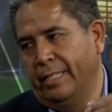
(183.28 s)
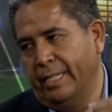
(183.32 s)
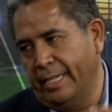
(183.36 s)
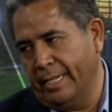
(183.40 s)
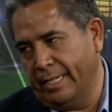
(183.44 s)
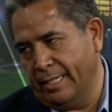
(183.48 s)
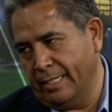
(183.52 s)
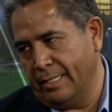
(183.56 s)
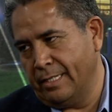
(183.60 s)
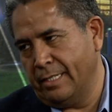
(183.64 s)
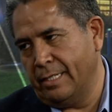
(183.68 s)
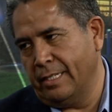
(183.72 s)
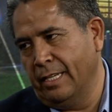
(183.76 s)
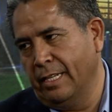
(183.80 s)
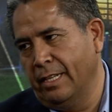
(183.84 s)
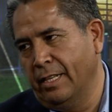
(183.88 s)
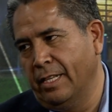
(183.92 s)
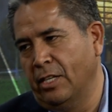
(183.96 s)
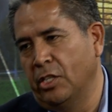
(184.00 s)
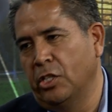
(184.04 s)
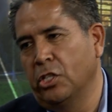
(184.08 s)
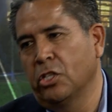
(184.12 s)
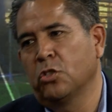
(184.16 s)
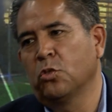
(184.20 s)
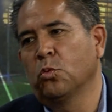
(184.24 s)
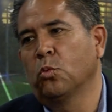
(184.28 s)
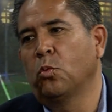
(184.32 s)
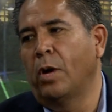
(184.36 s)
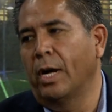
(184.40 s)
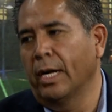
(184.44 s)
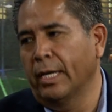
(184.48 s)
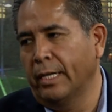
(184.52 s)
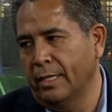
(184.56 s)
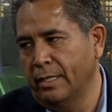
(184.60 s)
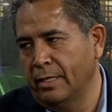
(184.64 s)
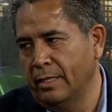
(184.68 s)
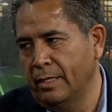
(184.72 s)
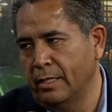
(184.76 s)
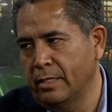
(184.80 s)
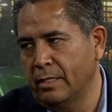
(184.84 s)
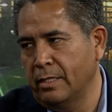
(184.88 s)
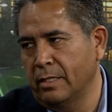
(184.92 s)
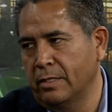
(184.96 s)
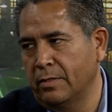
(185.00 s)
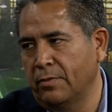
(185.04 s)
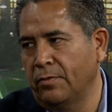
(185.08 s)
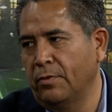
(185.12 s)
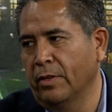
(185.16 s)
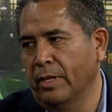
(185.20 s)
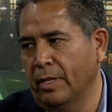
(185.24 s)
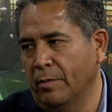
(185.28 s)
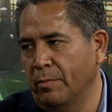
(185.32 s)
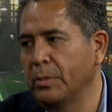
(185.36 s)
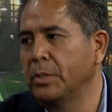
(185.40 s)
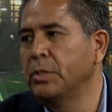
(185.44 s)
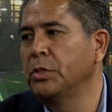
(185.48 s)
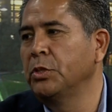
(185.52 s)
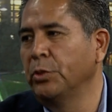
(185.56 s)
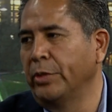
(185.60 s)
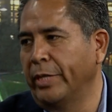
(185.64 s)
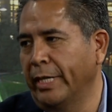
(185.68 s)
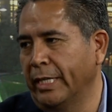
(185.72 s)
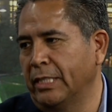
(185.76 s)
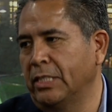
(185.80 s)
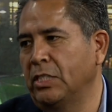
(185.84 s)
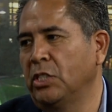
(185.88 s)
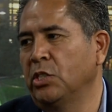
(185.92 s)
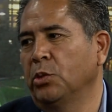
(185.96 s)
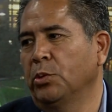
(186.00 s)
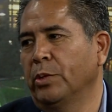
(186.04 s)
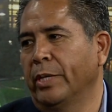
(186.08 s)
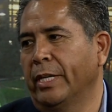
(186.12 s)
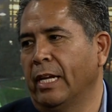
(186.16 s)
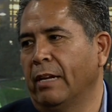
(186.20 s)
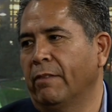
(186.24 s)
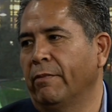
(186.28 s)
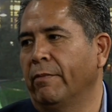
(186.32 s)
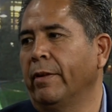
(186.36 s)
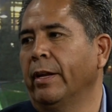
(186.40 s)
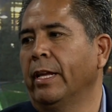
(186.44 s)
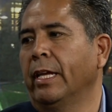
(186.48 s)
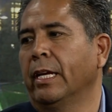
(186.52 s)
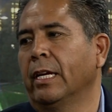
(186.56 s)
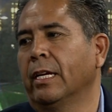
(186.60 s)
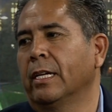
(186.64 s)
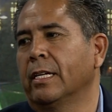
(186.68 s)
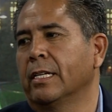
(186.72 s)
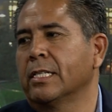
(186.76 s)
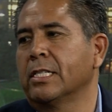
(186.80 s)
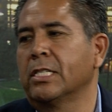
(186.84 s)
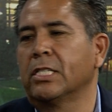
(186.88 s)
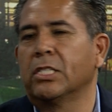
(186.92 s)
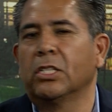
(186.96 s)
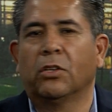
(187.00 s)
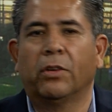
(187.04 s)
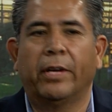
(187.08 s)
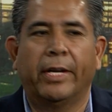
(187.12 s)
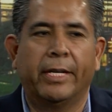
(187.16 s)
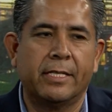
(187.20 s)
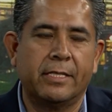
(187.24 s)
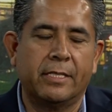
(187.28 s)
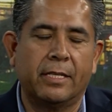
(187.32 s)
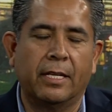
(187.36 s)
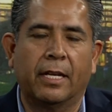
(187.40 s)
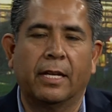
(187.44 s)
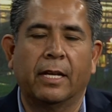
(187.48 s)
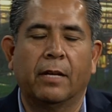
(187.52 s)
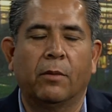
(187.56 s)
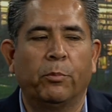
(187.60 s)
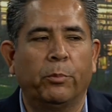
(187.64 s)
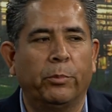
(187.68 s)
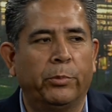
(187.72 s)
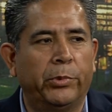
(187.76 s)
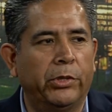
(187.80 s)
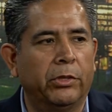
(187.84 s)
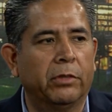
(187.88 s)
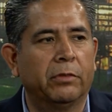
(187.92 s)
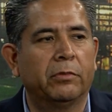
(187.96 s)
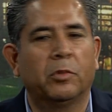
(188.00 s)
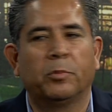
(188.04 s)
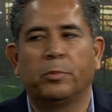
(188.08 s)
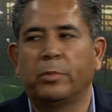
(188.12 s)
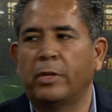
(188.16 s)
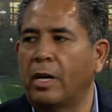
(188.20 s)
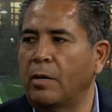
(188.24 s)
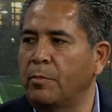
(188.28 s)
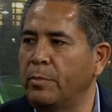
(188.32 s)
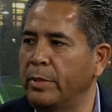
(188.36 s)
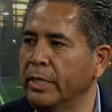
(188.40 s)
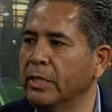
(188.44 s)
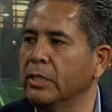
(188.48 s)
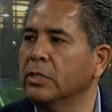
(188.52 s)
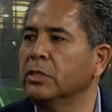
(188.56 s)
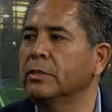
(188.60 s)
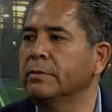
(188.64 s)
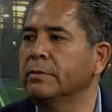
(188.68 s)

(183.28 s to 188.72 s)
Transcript: Yes, and they're just walking distance for them to get oh, to it every year. so that. it's a beautiful property.